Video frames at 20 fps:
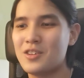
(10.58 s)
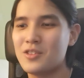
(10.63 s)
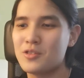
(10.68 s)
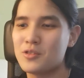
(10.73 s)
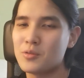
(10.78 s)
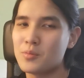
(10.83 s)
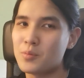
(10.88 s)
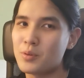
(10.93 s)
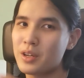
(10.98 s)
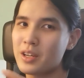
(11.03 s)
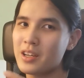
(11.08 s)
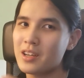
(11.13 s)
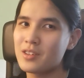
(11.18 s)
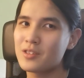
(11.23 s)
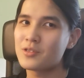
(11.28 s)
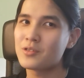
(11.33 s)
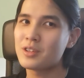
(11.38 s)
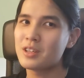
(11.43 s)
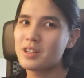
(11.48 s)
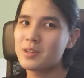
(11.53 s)
to bring a
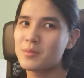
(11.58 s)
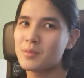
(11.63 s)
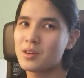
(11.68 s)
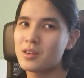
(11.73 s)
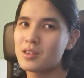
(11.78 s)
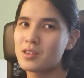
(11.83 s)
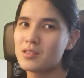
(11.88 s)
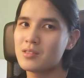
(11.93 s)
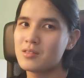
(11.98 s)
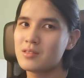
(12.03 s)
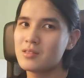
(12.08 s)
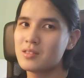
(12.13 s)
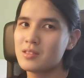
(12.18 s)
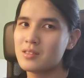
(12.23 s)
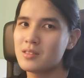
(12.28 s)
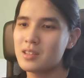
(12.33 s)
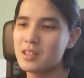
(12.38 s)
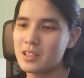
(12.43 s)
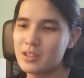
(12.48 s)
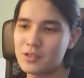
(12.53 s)
3D model
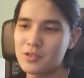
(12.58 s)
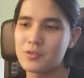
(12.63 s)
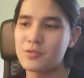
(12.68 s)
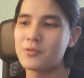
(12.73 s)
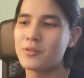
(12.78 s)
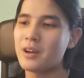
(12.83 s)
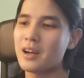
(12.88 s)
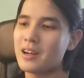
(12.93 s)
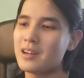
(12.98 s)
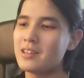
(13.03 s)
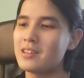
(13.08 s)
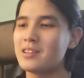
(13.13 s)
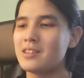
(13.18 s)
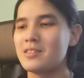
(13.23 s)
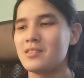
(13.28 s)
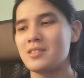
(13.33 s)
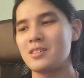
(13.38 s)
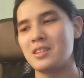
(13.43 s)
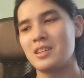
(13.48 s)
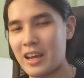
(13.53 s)
into reality.
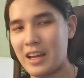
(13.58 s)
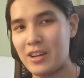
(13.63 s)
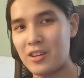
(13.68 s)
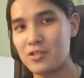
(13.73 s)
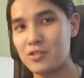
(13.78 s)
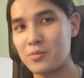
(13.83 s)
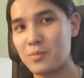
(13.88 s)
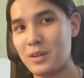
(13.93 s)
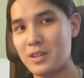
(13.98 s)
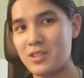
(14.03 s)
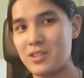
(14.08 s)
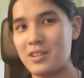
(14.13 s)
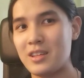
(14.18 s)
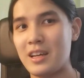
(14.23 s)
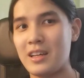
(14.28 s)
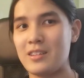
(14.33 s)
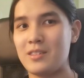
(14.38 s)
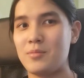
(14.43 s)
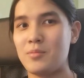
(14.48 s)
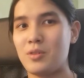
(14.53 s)
And not to mention
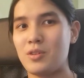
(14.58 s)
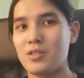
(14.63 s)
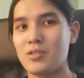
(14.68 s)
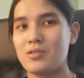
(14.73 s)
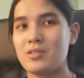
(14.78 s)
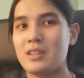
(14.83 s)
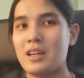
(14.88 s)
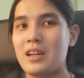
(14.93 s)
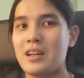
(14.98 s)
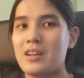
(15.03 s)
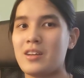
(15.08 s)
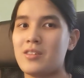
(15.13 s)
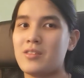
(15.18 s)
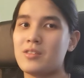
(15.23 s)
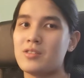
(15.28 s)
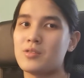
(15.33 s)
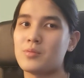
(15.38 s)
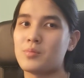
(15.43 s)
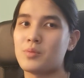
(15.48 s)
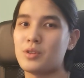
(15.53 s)
that the models that I'm
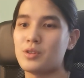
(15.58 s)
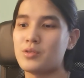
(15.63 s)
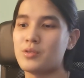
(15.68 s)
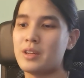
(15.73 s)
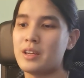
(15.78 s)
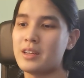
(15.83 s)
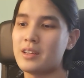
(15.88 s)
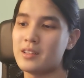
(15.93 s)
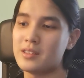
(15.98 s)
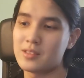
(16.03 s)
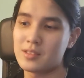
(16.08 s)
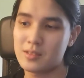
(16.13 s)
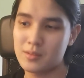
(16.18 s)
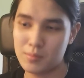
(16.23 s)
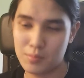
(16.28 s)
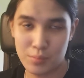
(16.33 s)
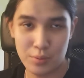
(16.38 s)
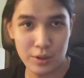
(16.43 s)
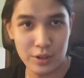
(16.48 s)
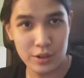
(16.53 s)
going to print today is
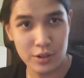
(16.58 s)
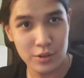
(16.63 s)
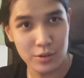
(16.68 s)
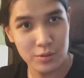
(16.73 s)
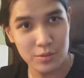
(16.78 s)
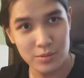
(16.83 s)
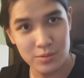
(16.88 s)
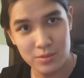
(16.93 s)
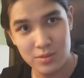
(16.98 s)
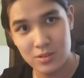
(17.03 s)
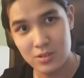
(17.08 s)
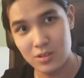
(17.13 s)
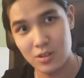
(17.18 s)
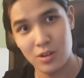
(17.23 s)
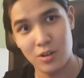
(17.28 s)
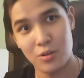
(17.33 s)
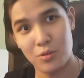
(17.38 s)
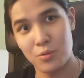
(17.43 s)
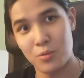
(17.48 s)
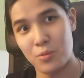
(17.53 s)
pretty cool.
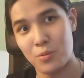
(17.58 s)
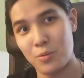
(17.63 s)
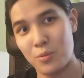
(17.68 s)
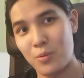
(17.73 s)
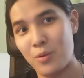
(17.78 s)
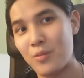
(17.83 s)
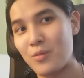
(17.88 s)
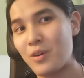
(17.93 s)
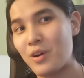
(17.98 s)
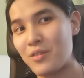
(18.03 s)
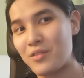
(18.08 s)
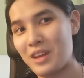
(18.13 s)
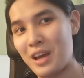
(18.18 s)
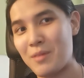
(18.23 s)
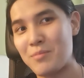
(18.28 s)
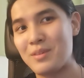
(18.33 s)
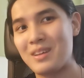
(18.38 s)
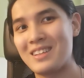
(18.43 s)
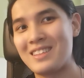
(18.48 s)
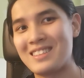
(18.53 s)
So with all
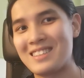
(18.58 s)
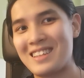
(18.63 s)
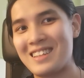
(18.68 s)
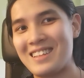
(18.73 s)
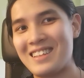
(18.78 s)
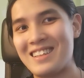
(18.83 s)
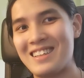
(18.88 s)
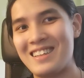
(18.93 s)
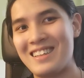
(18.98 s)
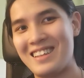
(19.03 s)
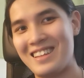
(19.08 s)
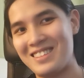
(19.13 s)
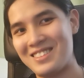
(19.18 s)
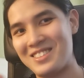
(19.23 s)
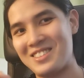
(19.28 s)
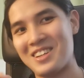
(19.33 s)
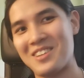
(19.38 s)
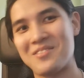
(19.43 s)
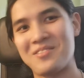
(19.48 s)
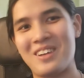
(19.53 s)
that being said, let's
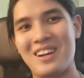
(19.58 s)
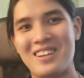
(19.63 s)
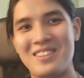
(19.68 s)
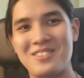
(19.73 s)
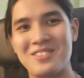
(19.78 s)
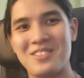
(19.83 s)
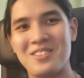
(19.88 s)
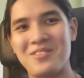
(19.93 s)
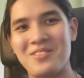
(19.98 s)
jump right into the